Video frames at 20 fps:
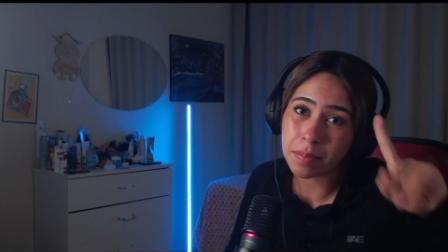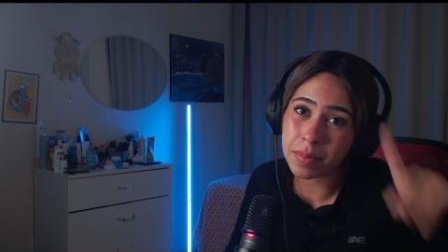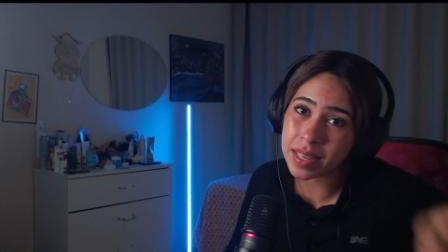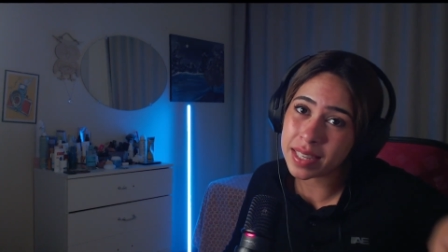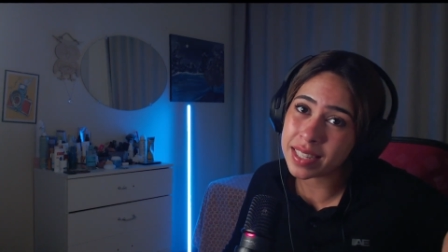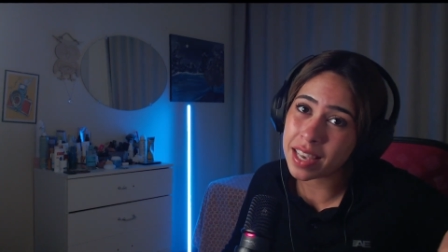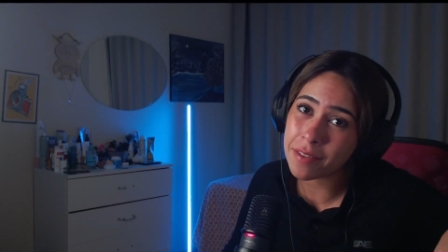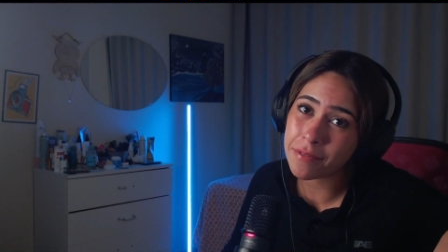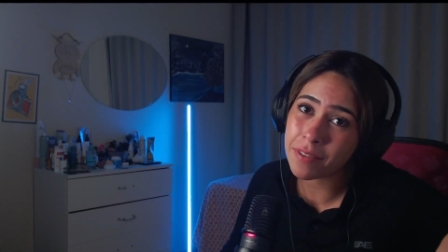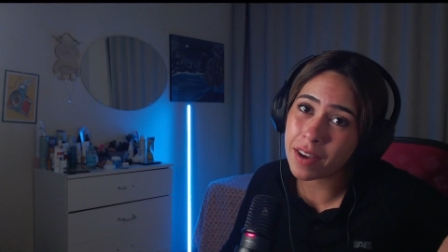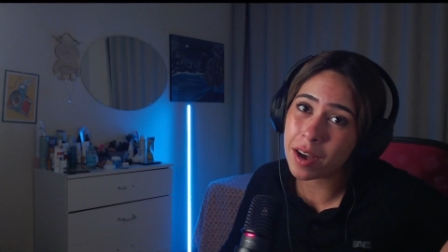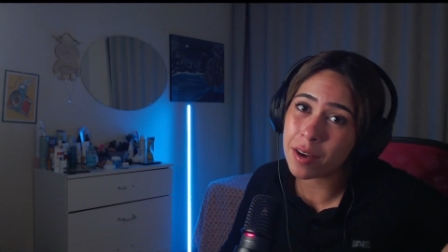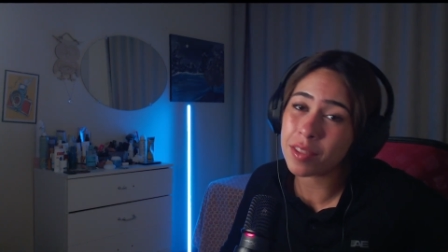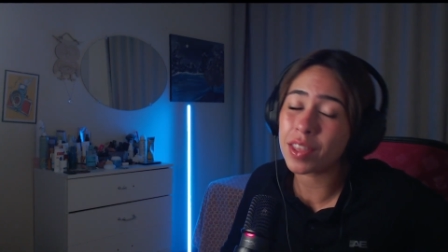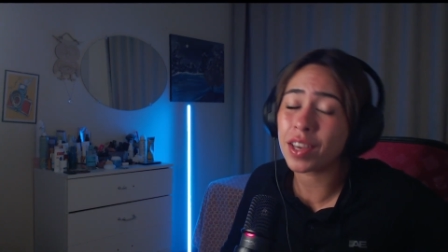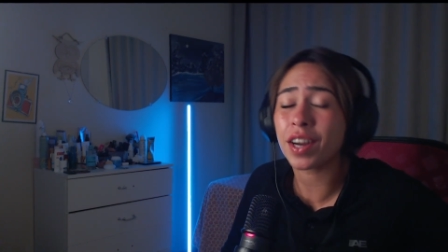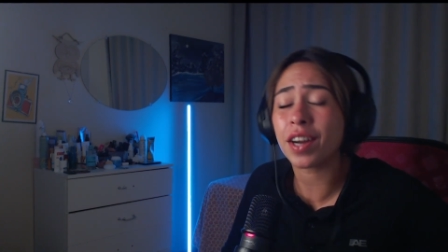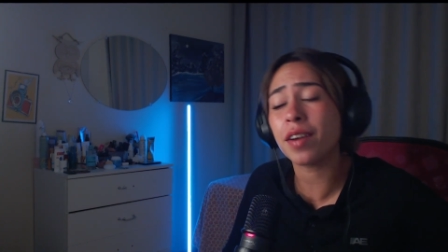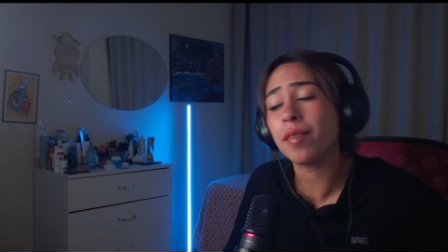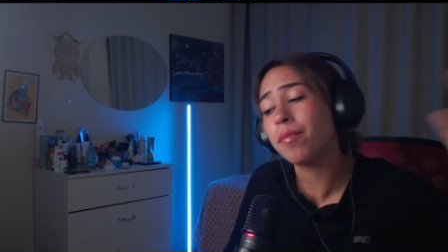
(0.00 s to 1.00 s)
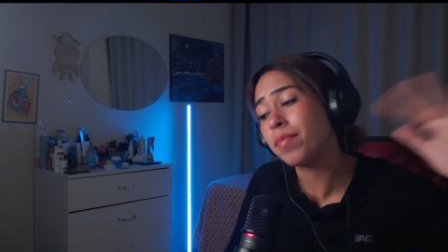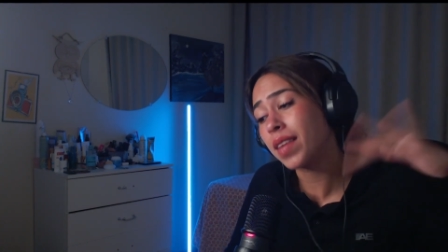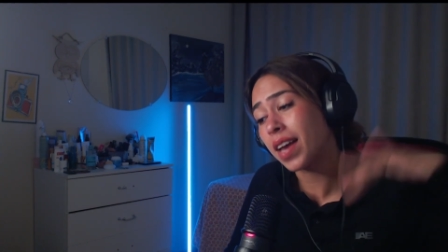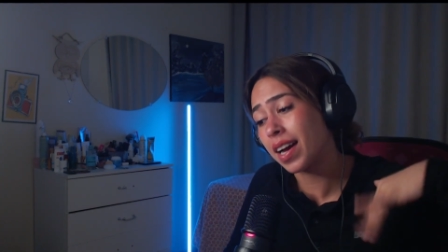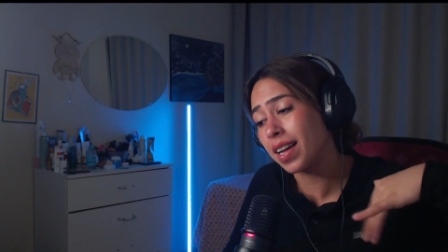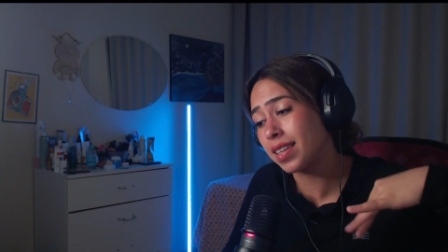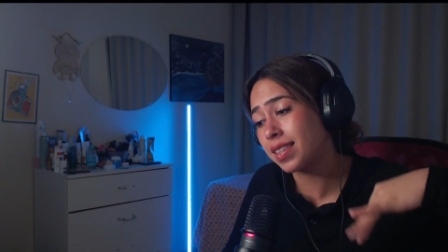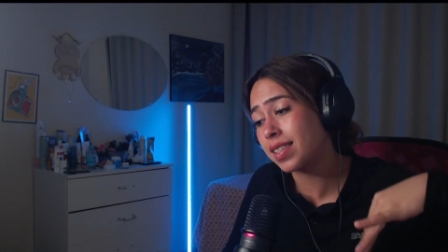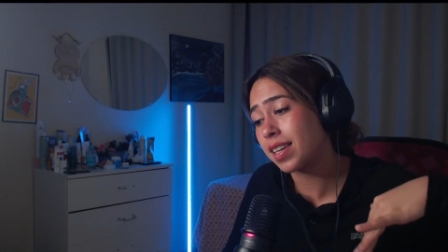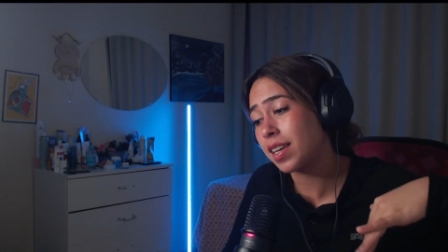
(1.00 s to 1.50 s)
Be safe out there.
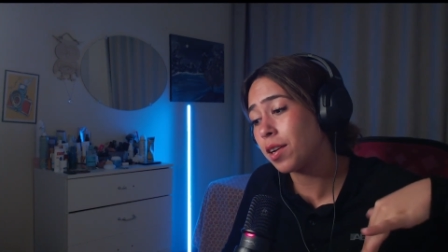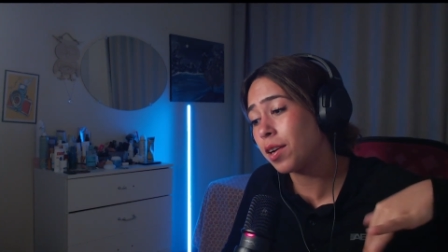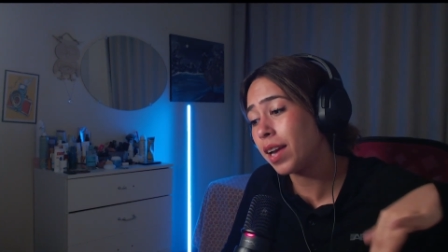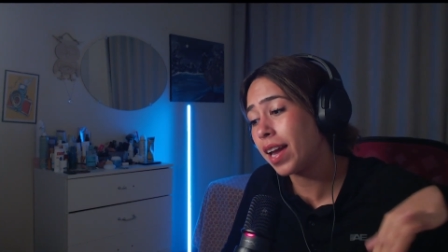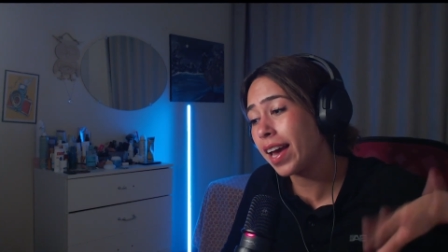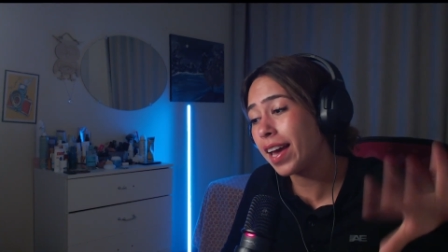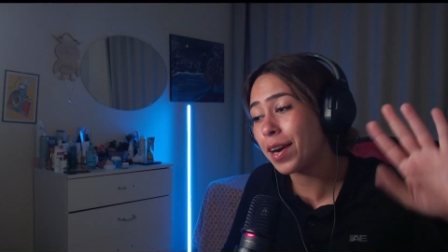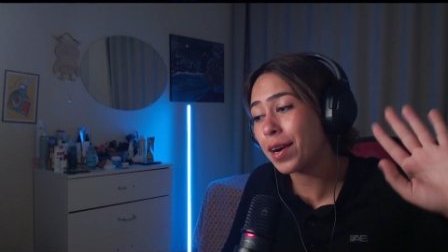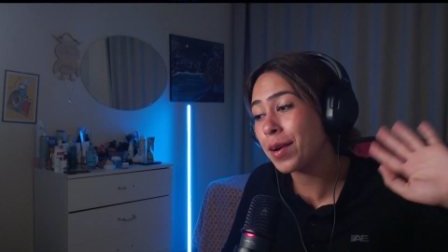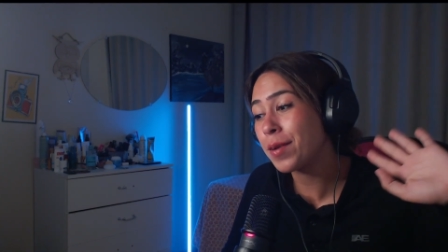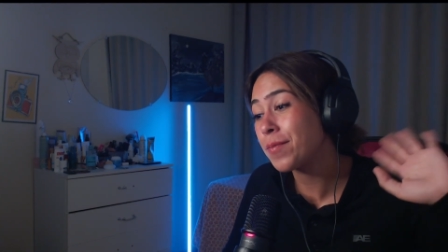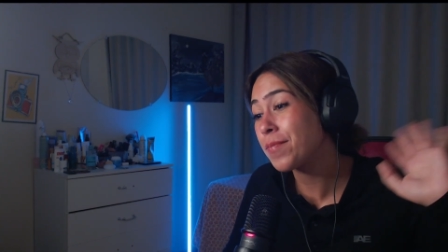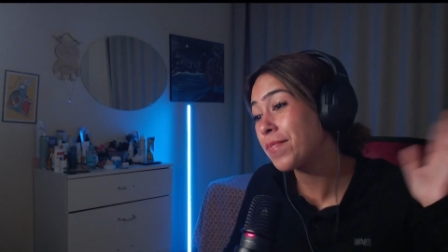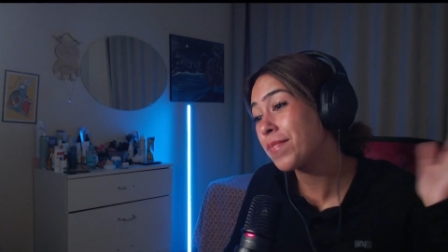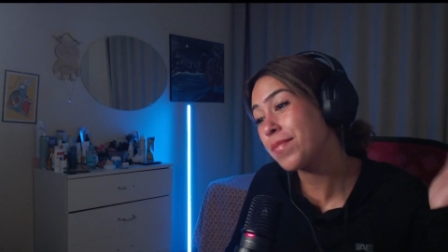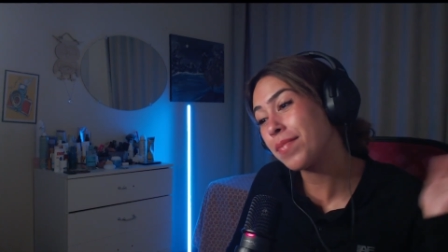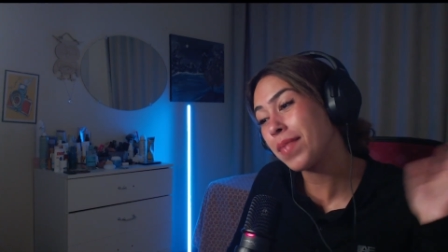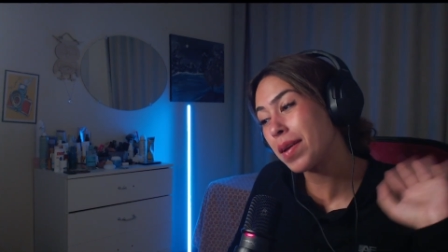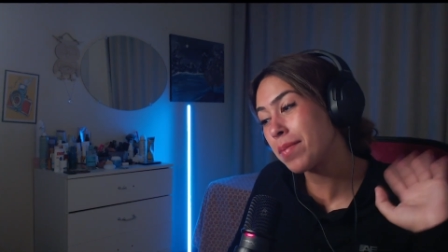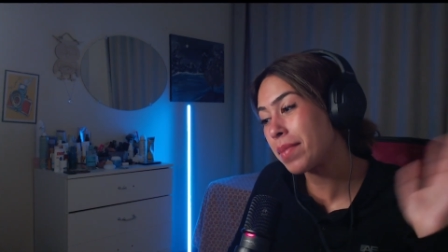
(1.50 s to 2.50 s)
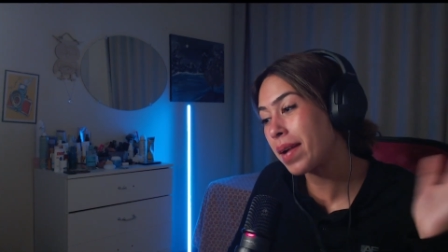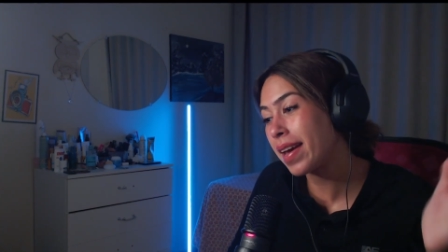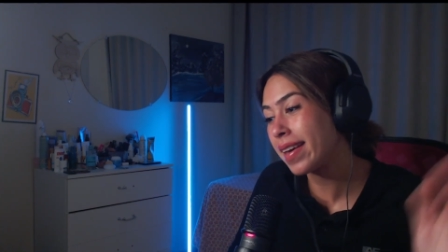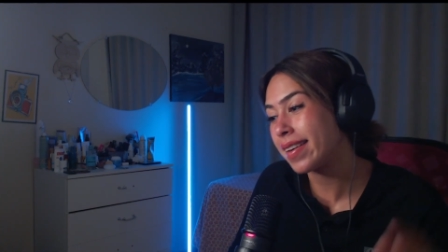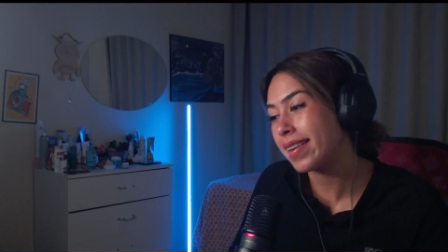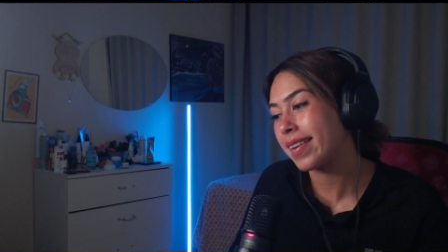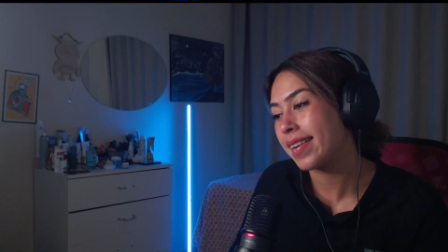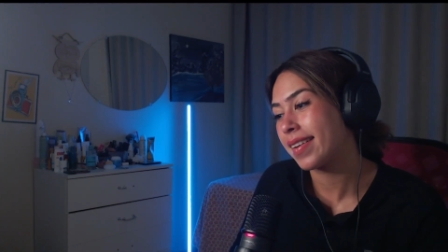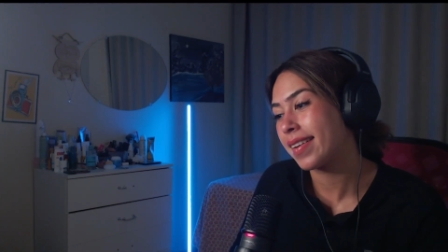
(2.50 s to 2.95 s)
I'll see you later. Bye-bye.